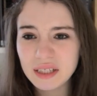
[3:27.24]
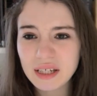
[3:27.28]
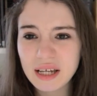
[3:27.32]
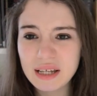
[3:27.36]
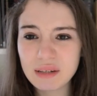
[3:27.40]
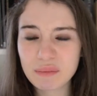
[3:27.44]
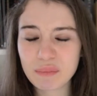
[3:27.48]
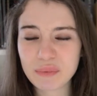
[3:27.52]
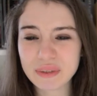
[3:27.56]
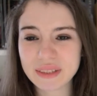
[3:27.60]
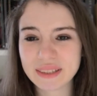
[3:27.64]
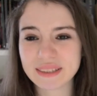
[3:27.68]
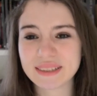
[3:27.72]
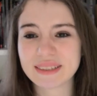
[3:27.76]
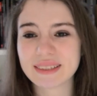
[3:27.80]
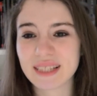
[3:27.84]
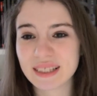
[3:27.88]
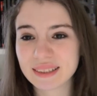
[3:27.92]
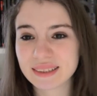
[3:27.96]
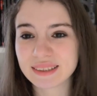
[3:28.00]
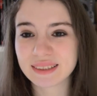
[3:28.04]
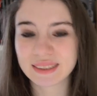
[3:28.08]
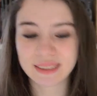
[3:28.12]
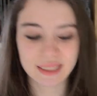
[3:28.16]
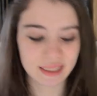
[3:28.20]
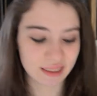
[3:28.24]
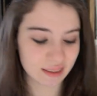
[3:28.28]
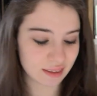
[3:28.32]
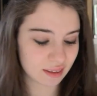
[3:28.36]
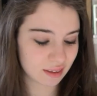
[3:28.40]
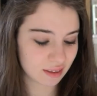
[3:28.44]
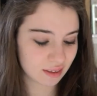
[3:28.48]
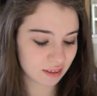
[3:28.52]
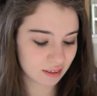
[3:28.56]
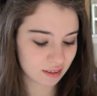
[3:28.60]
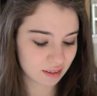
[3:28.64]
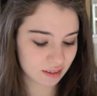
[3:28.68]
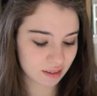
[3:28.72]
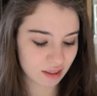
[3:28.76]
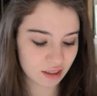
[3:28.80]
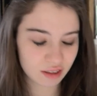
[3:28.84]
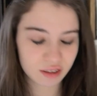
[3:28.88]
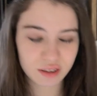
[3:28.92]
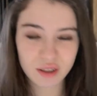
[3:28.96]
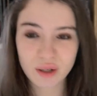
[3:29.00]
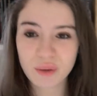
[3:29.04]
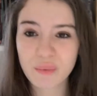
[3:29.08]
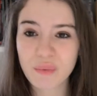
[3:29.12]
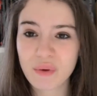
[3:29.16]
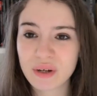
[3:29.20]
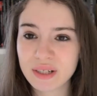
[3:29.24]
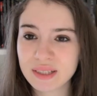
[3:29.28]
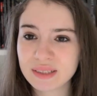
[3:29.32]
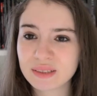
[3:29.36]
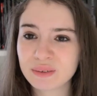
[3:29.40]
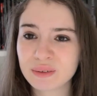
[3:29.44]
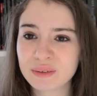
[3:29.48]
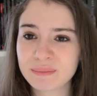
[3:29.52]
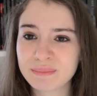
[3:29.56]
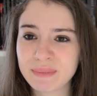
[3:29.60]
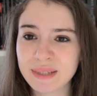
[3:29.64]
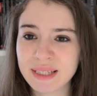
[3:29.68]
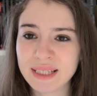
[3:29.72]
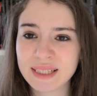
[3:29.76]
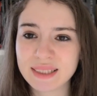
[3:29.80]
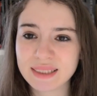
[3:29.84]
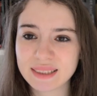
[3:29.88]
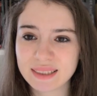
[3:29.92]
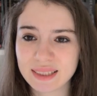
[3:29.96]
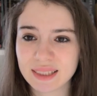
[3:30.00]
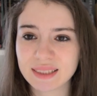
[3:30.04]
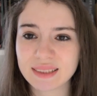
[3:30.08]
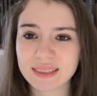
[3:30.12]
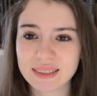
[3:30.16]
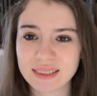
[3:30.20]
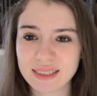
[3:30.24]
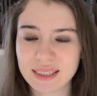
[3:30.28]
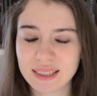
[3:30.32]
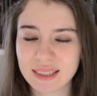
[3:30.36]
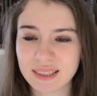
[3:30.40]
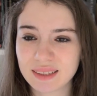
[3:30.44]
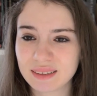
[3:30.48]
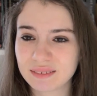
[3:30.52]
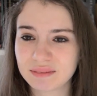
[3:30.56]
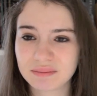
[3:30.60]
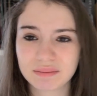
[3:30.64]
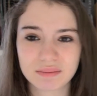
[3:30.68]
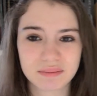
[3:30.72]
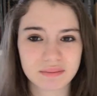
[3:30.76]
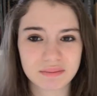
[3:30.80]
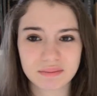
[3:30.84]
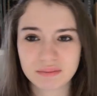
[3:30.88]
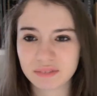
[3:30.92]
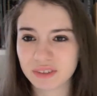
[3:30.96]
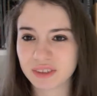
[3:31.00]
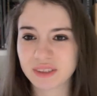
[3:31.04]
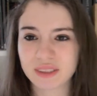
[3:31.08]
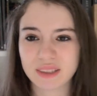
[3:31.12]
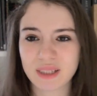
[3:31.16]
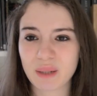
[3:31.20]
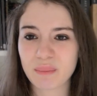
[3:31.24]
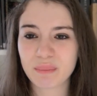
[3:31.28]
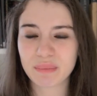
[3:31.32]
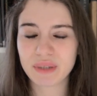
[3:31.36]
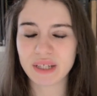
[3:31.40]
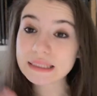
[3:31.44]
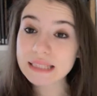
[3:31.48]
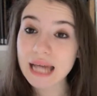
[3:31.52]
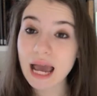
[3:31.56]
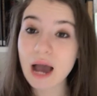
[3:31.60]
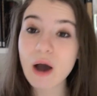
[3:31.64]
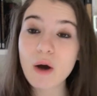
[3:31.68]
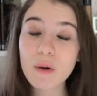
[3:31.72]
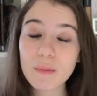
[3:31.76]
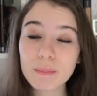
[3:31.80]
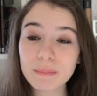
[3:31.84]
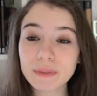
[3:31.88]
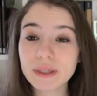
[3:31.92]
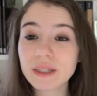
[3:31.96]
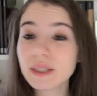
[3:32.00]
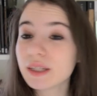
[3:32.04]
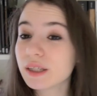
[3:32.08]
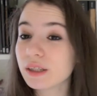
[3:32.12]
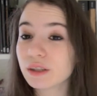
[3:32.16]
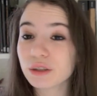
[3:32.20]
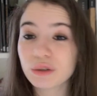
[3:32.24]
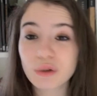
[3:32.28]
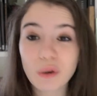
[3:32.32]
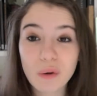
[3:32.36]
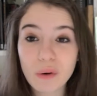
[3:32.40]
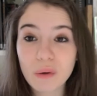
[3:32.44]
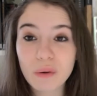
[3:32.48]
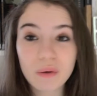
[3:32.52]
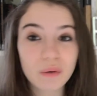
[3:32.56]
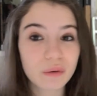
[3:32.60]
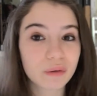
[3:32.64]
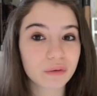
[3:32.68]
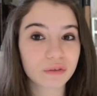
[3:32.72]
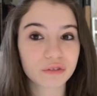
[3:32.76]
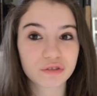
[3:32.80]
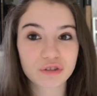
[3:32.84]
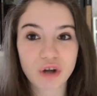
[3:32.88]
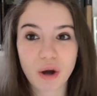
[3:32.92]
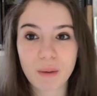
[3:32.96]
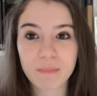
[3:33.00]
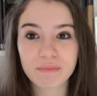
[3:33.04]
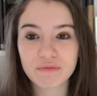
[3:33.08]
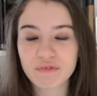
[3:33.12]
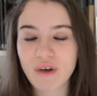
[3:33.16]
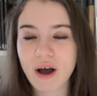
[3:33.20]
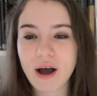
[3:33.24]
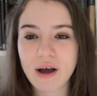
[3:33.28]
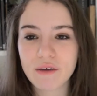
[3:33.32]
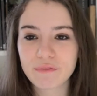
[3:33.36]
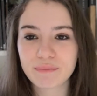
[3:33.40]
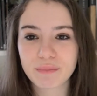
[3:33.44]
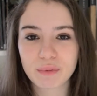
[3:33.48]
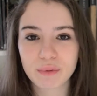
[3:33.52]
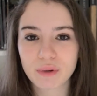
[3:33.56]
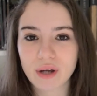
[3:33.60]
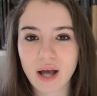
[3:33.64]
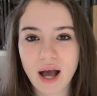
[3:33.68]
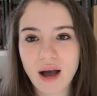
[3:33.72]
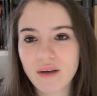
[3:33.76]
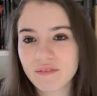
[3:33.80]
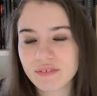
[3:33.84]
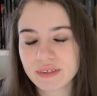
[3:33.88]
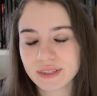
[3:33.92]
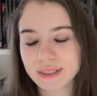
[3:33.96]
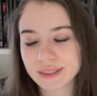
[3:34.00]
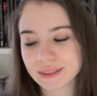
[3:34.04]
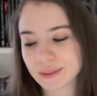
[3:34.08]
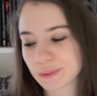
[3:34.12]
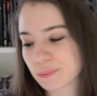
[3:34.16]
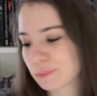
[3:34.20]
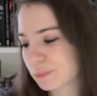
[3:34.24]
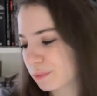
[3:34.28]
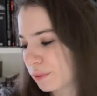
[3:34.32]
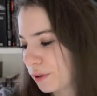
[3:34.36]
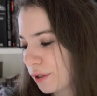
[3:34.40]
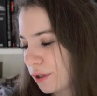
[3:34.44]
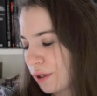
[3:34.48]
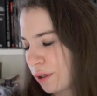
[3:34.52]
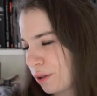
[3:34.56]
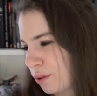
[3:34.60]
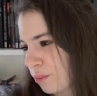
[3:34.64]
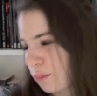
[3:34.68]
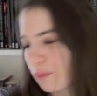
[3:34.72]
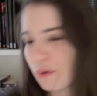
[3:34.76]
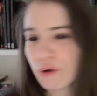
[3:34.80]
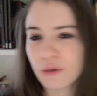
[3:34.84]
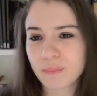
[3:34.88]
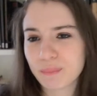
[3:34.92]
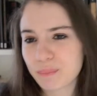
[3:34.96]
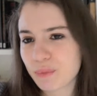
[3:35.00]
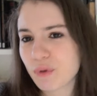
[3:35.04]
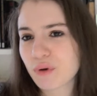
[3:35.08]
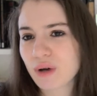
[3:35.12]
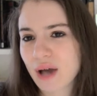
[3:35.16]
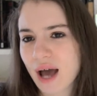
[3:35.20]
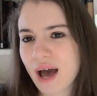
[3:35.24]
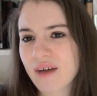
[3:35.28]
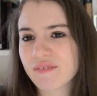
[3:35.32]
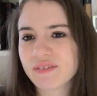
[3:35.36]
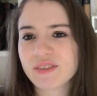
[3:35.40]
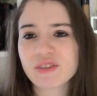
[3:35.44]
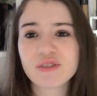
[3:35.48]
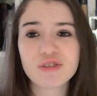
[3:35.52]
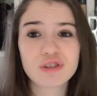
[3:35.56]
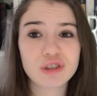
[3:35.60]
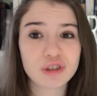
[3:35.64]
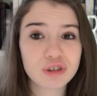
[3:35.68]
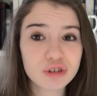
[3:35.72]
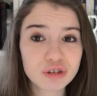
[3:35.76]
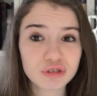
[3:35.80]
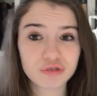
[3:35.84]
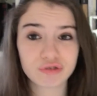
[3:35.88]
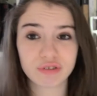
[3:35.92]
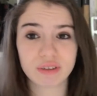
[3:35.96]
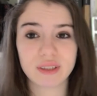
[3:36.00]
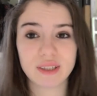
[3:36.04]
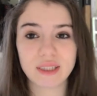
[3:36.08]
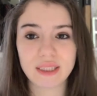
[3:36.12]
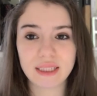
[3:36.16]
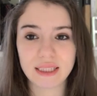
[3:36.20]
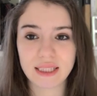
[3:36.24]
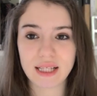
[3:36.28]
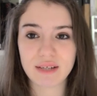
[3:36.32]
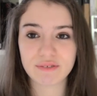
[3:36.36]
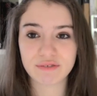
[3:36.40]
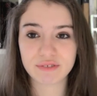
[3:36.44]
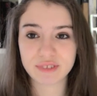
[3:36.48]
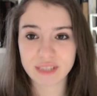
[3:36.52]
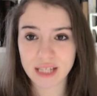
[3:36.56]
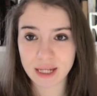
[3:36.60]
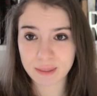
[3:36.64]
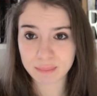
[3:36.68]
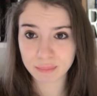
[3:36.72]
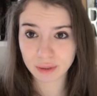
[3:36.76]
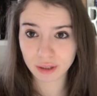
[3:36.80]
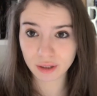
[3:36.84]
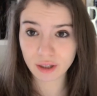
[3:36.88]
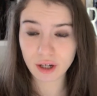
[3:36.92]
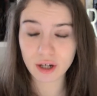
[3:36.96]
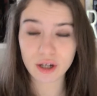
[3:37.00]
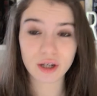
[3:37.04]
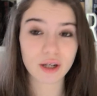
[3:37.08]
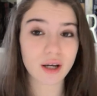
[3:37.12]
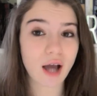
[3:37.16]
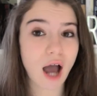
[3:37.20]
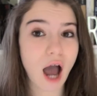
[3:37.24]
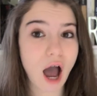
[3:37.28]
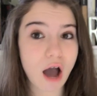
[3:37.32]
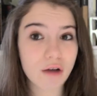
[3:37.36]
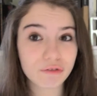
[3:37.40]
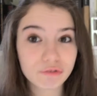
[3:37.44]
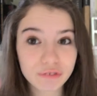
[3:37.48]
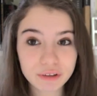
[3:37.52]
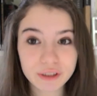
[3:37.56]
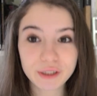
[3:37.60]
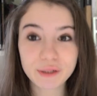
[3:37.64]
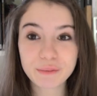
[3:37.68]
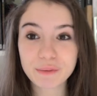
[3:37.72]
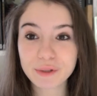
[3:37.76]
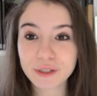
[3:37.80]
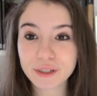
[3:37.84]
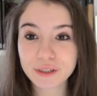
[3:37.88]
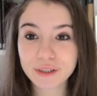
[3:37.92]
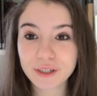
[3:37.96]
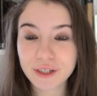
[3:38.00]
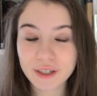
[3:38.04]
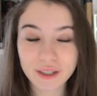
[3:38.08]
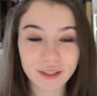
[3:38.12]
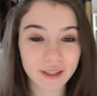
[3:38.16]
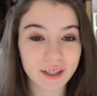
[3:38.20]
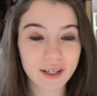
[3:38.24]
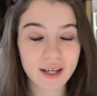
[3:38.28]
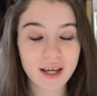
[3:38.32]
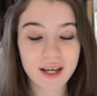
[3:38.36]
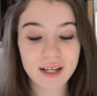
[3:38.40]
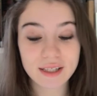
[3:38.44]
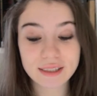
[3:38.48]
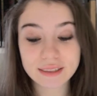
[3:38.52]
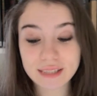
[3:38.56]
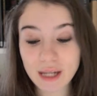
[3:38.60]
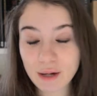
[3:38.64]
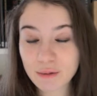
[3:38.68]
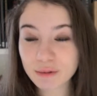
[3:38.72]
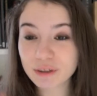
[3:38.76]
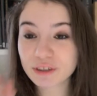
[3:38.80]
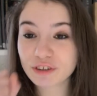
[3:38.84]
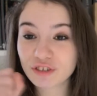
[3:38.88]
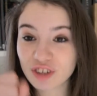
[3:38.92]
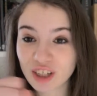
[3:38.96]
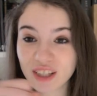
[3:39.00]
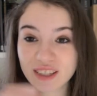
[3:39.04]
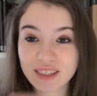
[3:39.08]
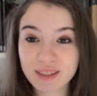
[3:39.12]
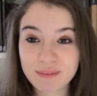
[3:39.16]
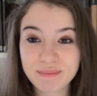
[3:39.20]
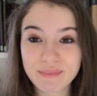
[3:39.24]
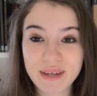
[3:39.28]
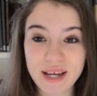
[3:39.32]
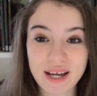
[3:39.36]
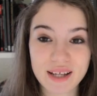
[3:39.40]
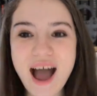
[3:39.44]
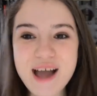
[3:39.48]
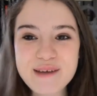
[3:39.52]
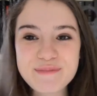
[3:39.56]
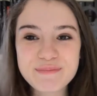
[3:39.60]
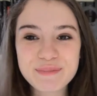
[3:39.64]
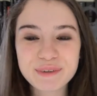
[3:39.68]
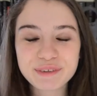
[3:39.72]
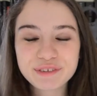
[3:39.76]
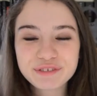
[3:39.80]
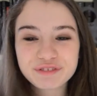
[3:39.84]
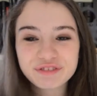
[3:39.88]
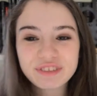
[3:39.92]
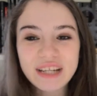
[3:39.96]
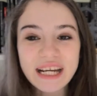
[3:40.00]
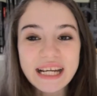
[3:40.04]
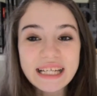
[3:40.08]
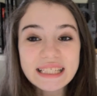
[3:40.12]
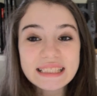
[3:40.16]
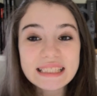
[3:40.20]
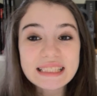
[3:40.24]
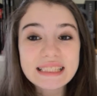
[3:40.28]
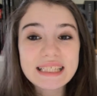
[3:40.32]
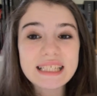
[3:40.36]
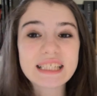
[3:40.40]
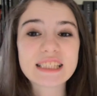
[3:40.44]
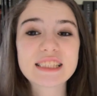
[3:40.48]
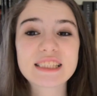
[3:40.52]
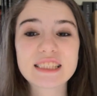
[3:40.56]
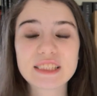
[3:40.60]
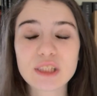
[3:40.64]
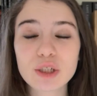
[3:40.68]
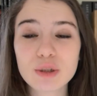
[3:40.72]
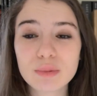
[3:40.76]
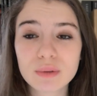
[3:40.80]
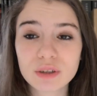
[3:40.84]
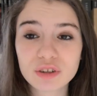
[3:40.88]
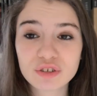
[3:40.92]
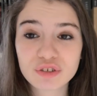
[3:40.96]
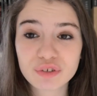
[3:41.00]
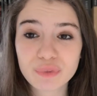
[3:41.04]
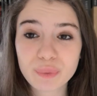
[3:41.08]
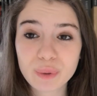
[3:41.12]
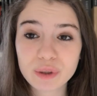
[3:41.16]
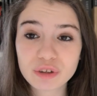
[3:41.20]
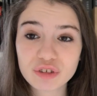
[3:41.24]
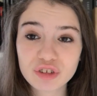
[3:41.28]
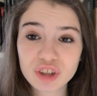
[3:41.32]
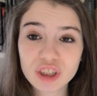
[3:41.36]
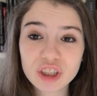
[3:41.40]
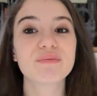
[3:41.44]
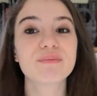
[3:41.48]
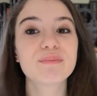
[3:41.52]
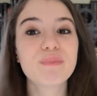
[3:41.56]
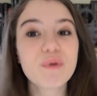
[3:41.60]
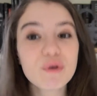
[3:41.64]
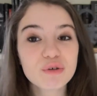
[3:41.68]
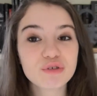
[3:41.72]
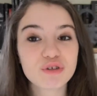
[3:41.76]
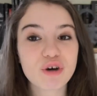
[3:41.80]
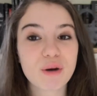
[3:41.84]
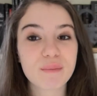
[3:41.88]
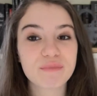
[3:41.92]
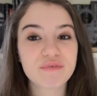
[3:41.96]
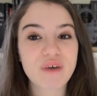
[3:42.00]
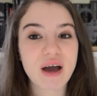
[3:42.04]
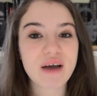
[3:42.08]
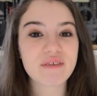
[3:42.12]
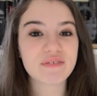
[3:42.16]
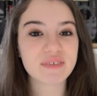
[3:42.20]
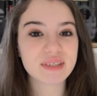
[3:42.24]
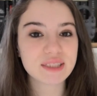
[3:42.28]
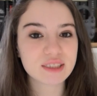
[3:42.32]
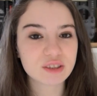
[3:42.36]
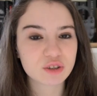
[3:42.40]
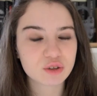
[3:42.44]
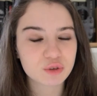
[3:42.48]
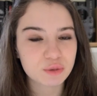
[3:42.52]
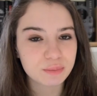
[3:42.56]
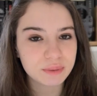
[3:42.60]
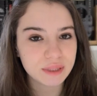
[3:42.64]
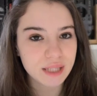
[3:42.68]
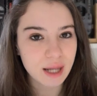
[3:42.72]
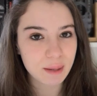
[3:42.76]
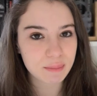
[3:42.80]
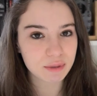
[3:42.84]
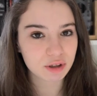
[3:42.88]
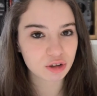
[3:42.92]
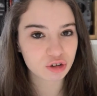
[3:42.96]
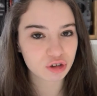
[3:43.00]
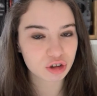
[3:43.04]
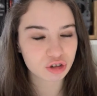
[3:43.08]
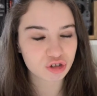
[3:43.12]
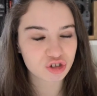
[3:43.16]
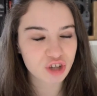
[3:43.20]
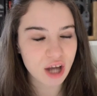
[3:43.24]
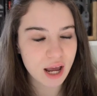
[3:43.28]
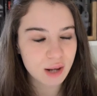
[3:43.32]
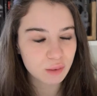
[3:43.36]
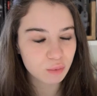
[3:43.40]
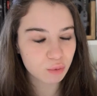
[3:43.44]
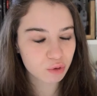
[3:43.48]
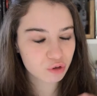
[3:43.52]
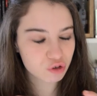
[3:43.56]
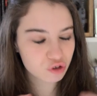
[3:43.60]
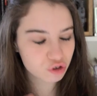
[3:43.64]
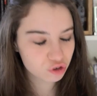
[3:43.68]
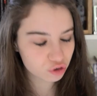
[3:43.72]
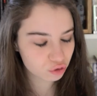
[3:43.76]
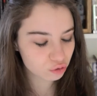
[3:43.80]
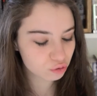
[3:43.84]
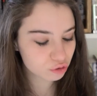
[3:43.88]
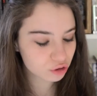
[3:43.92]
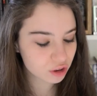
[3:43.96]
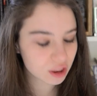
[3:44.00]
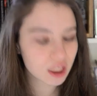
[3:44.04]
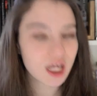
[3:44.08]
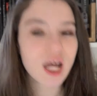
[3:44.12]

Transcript: and with the sunset. I don't know what is with me and sunset just something. Tell me your top five book covers or what book covers you really love down below. I really want know because I want to check them out. I'm Miranda, thanks so much for watching. More top 5 lists will be coming to the channel soon.